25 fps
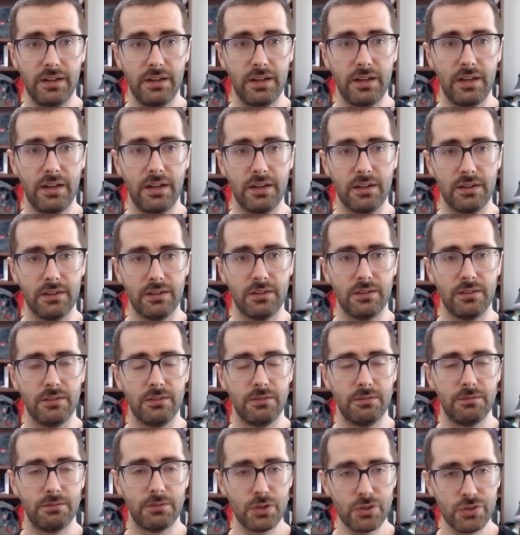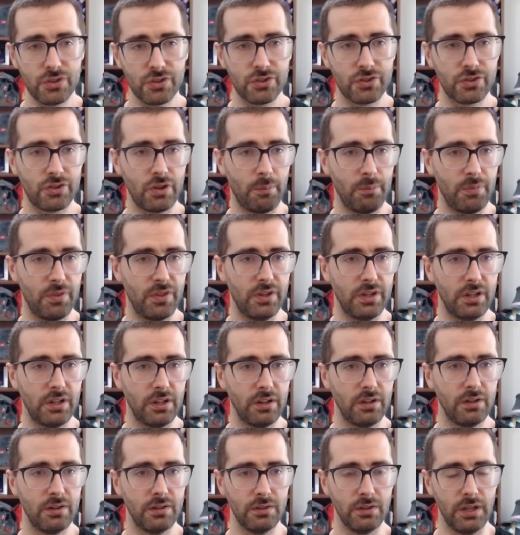And versus
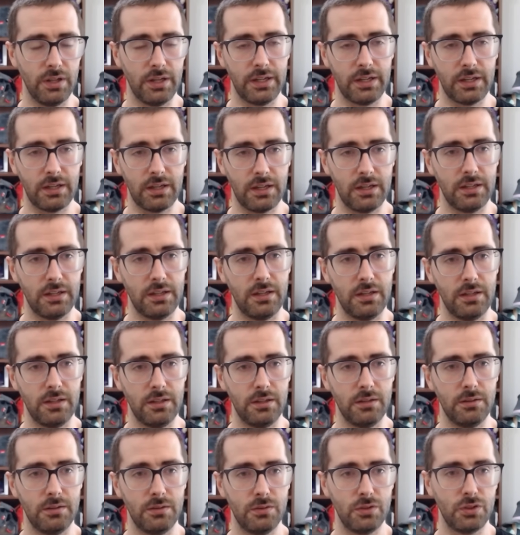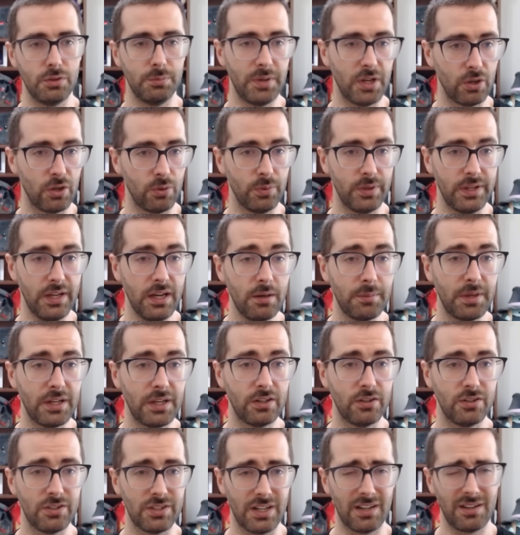something like a Dimir
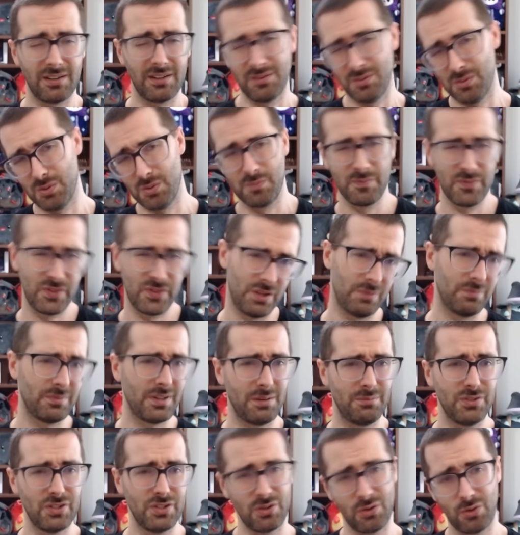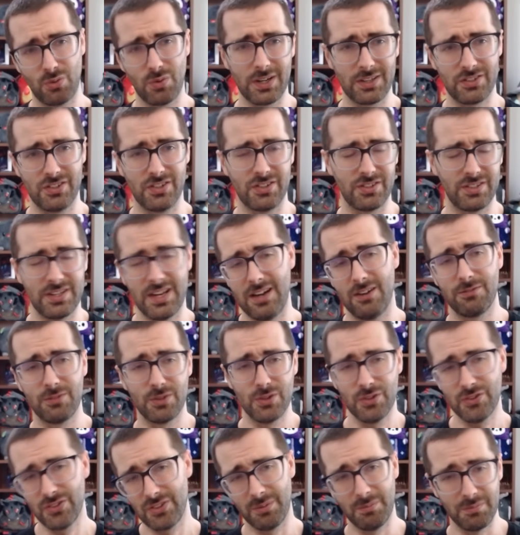Reanimator deck, or sometimes they're Grixis now for
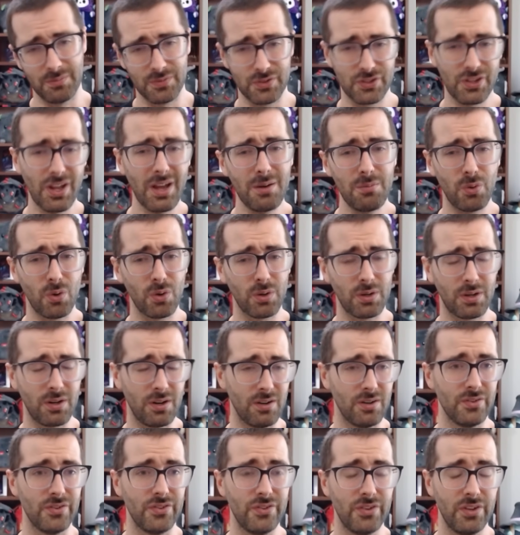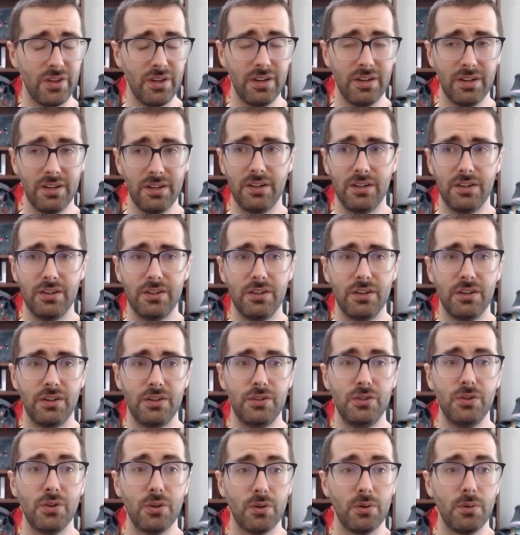some sideboard cards,
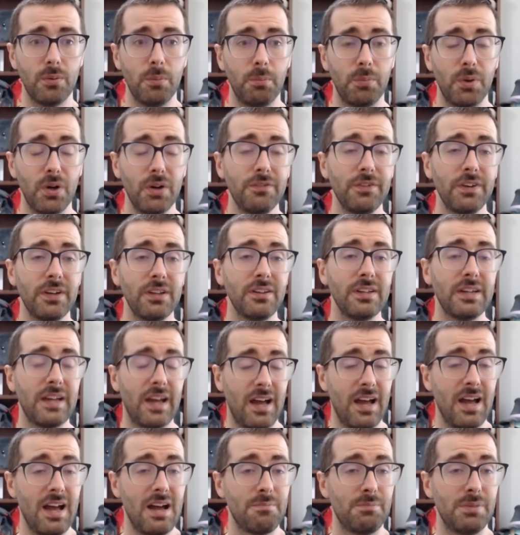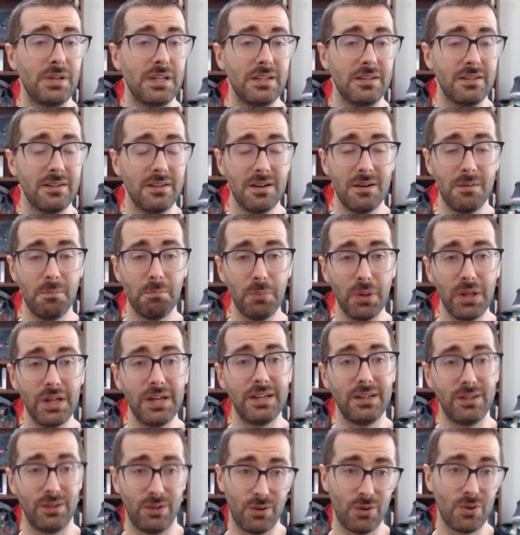you're perfectly happy
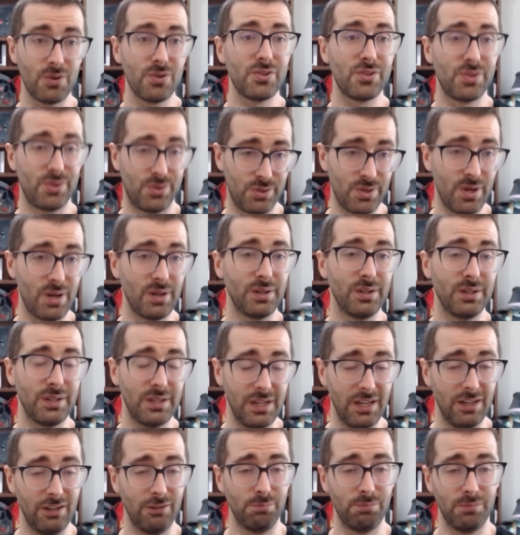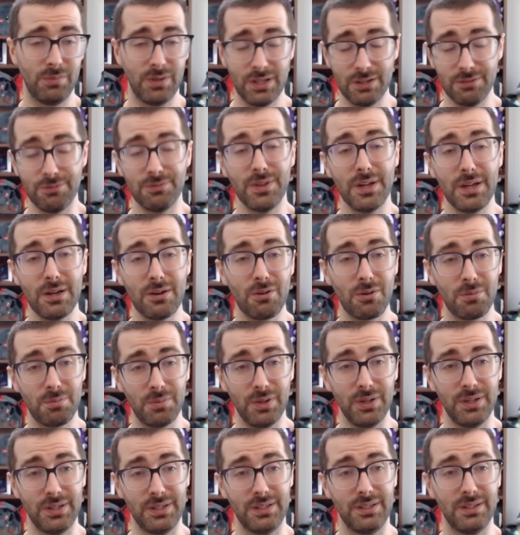playing an Urza Saga game if they are
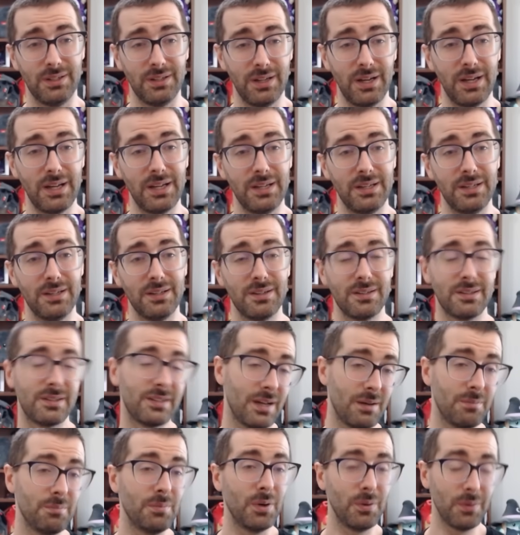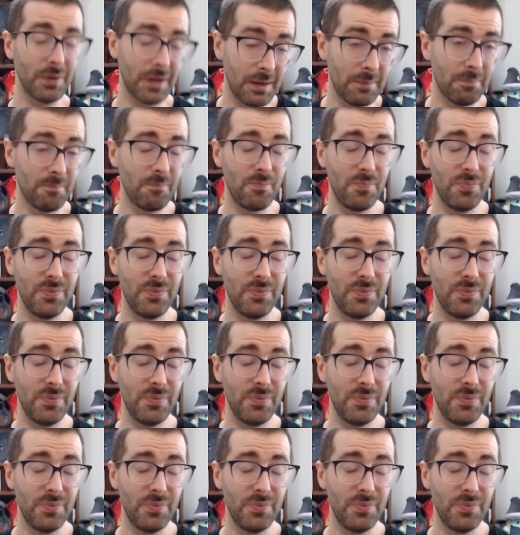playing a tempo game.